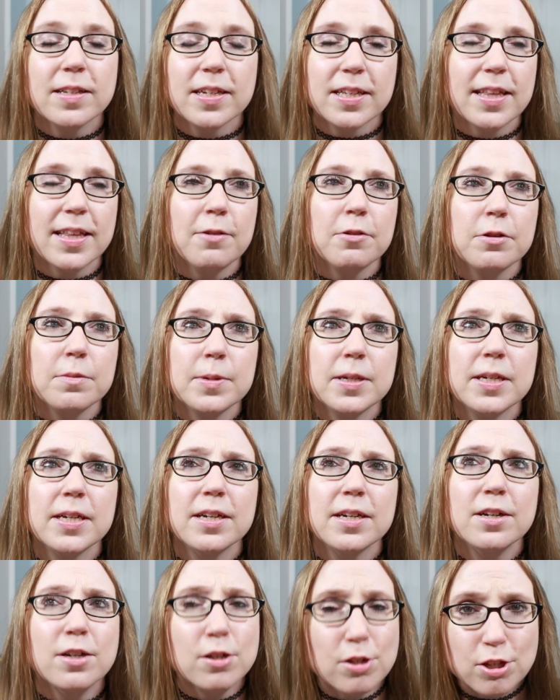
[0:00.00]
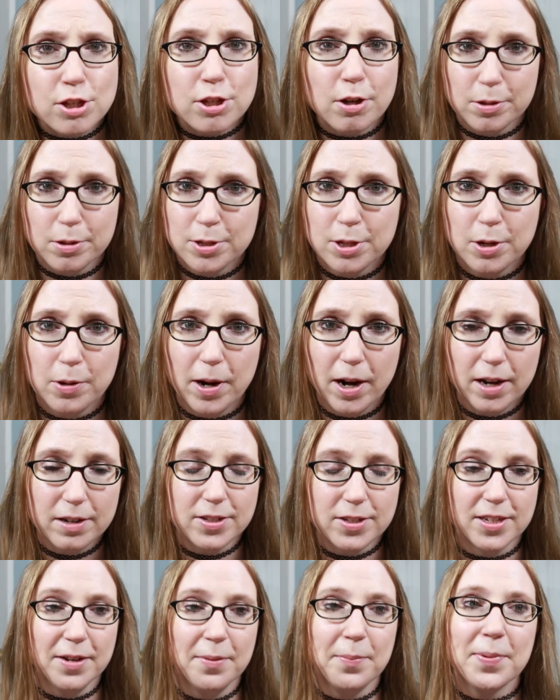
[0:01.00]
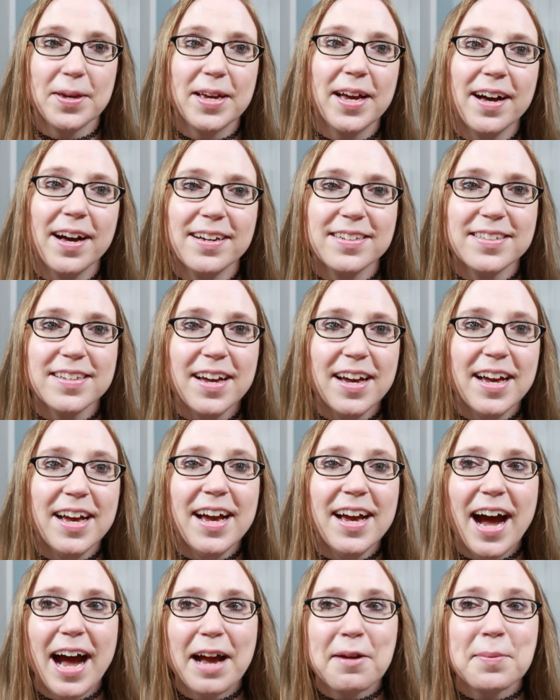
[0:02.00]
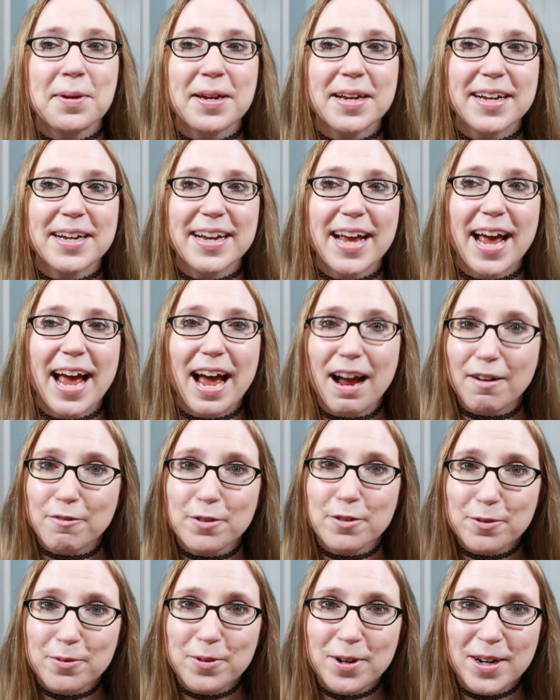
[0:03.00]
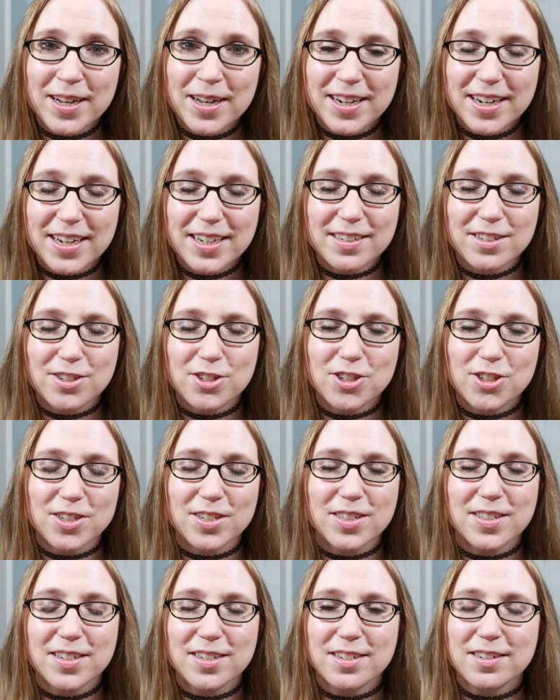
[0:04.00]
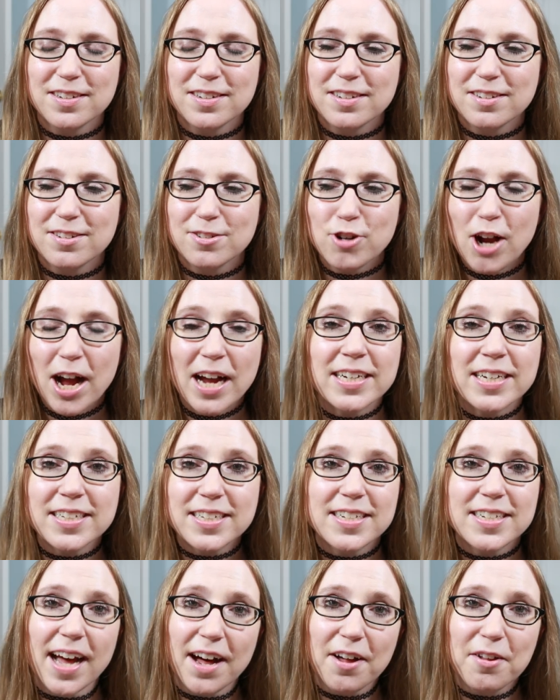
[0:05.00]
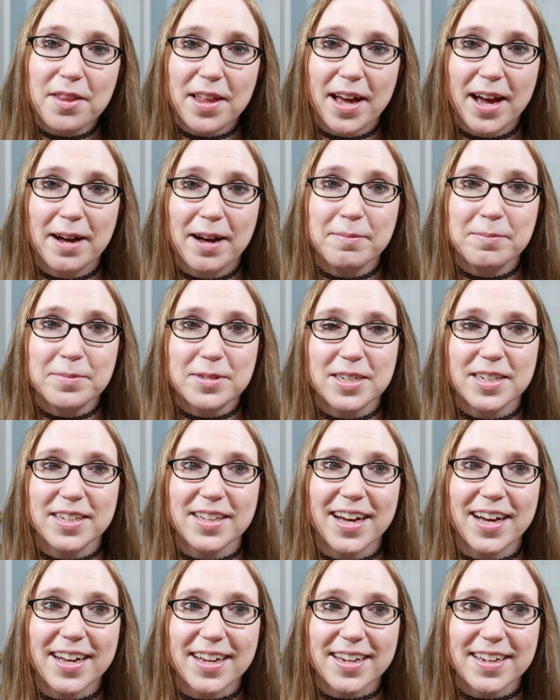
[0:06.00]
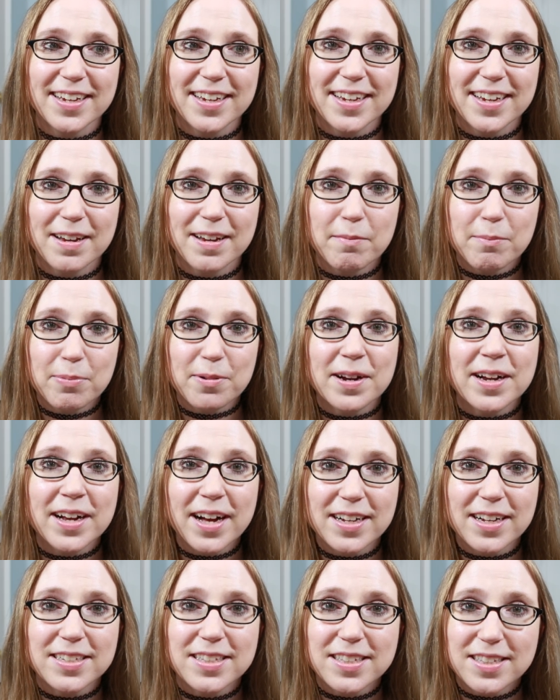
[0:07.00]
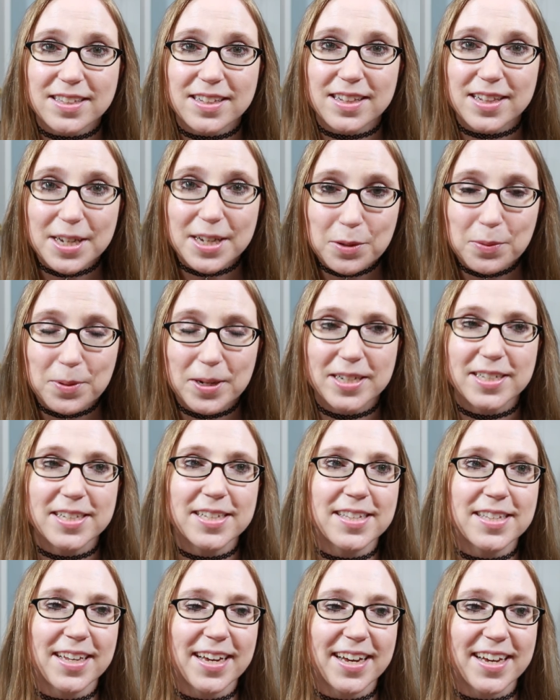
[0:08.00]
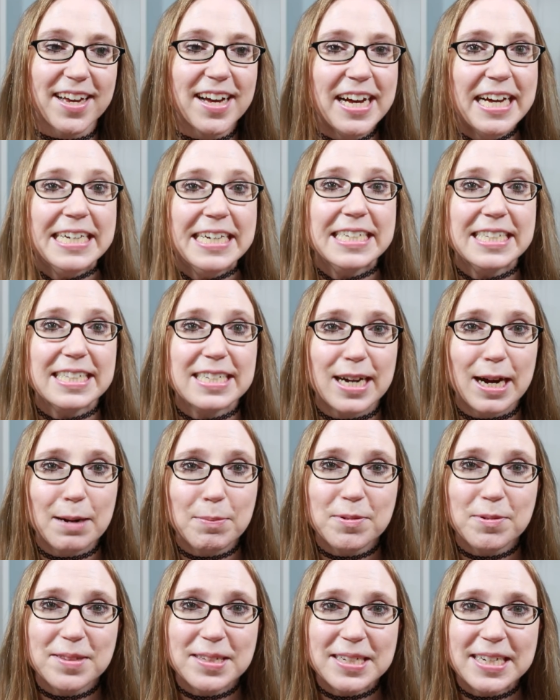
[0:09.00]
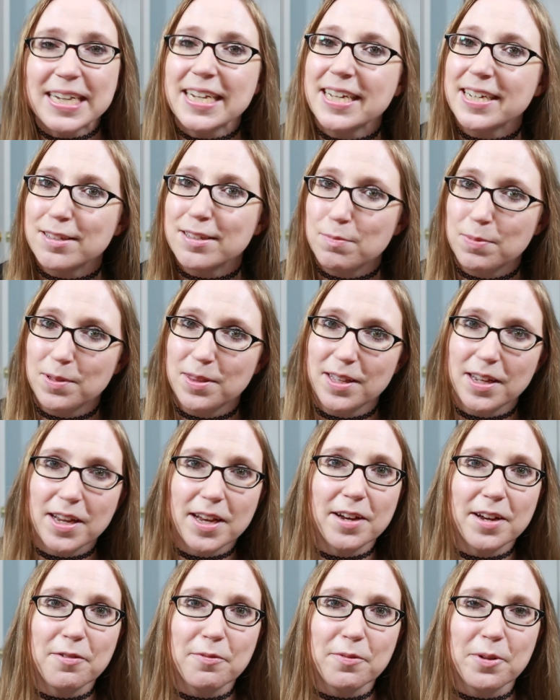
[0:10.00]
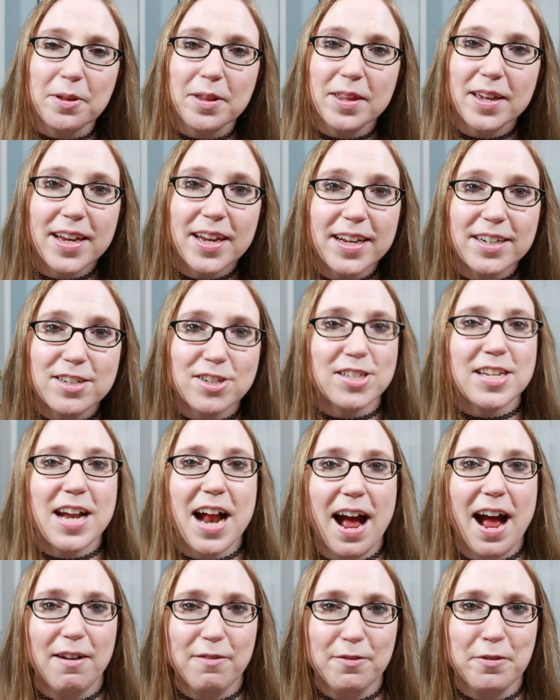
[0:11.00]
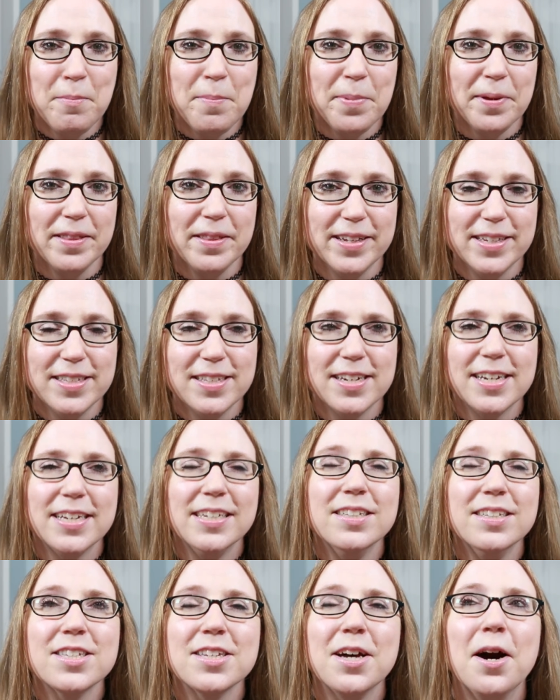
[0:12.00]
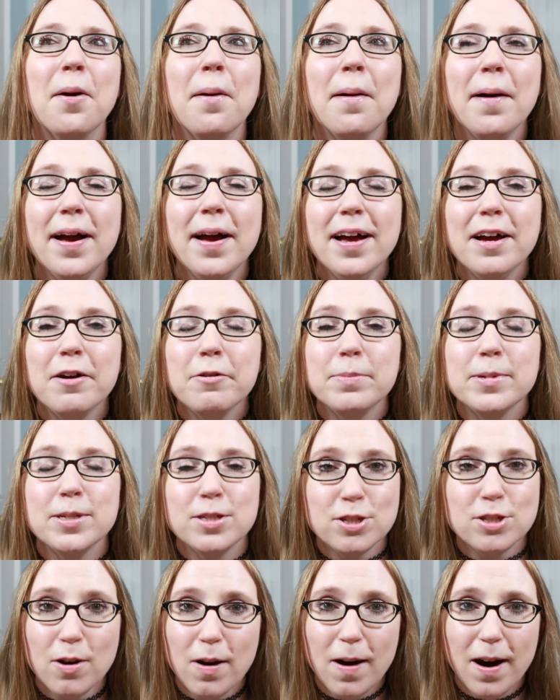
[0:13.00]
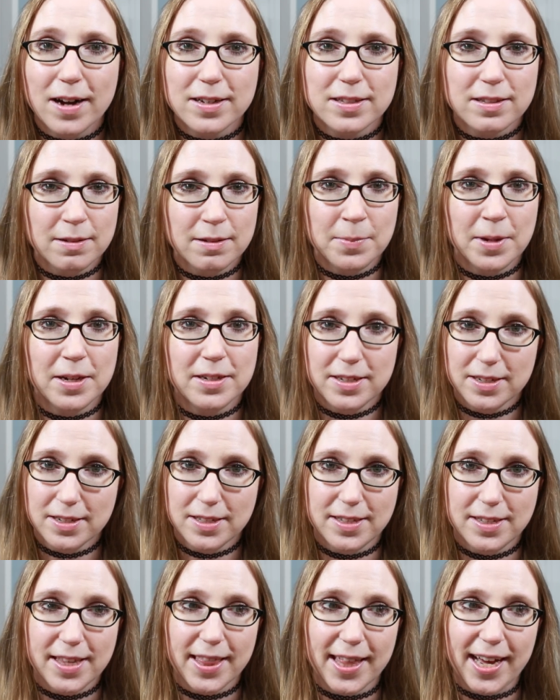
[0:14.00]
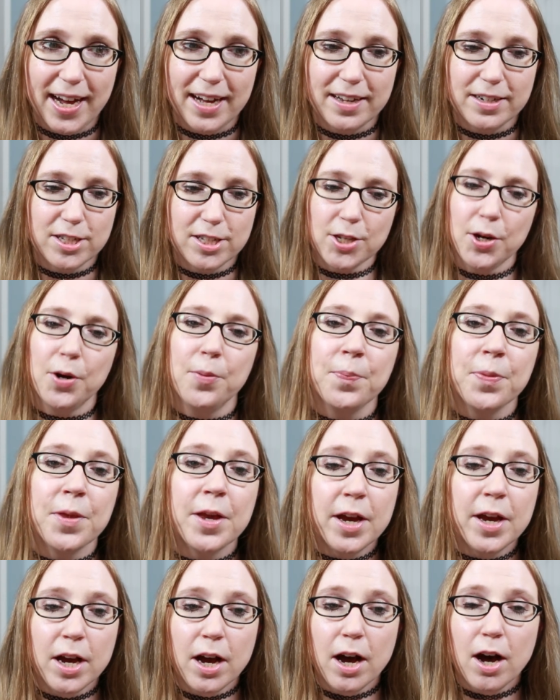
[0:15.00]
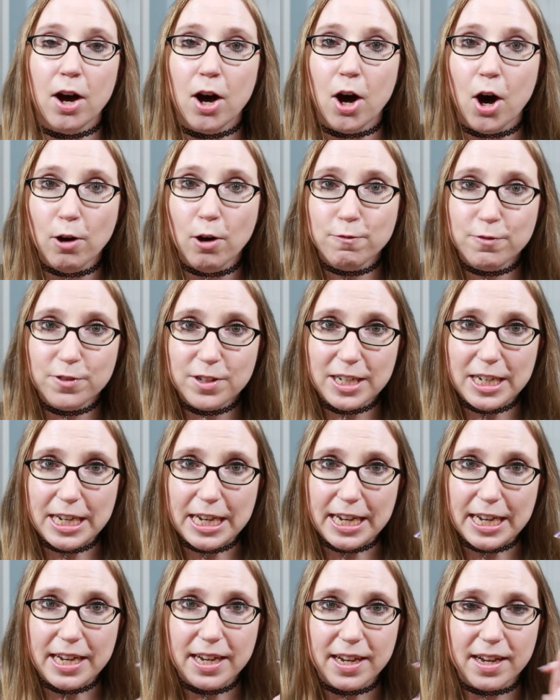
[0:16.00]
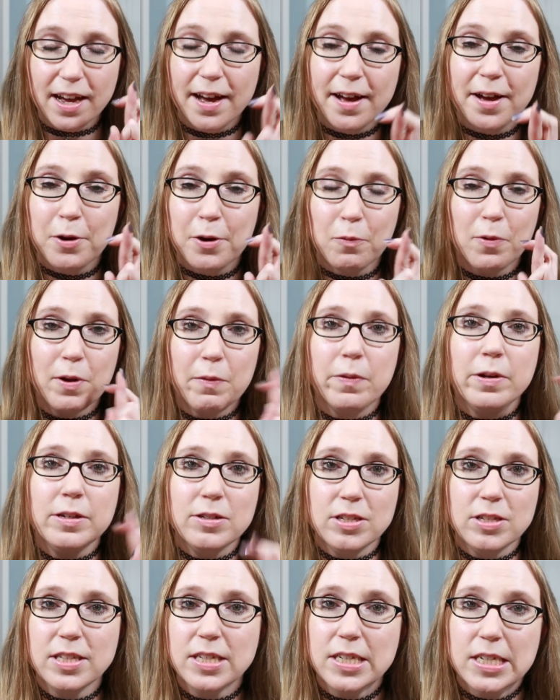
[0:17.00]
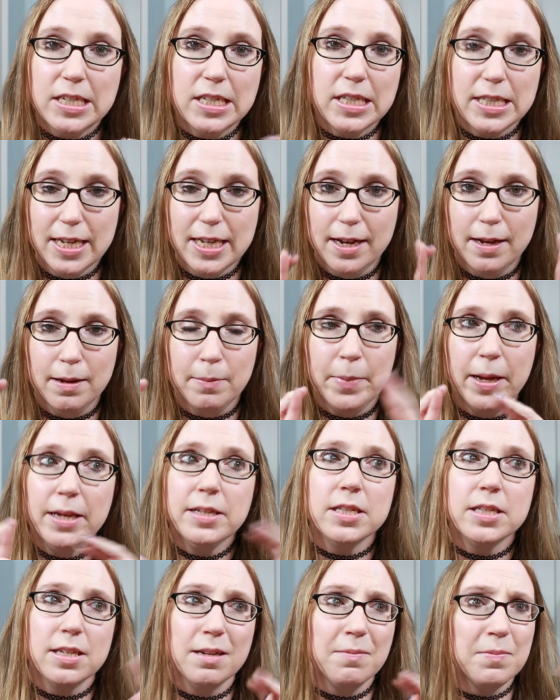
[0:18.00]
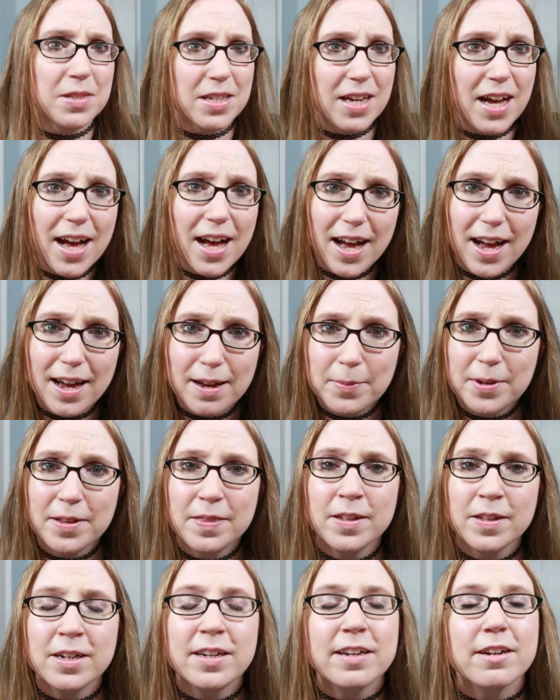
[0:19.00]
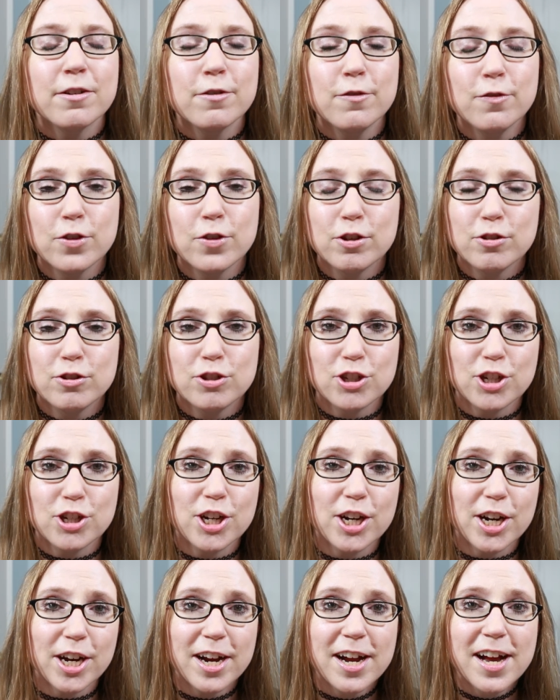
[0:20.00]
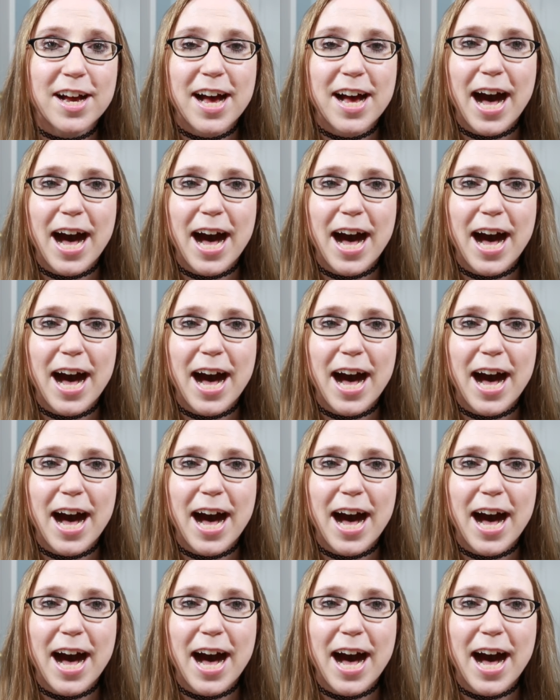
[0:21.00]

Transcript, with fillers: Like, that would be so, so awesome, because I mean, everyone is just trying to tell them to like bring us liquids, like stop with the nakeds, but they really just haven't been listening. So it'd be so awesome to see that. So hopefully we will see some sometime in the near future.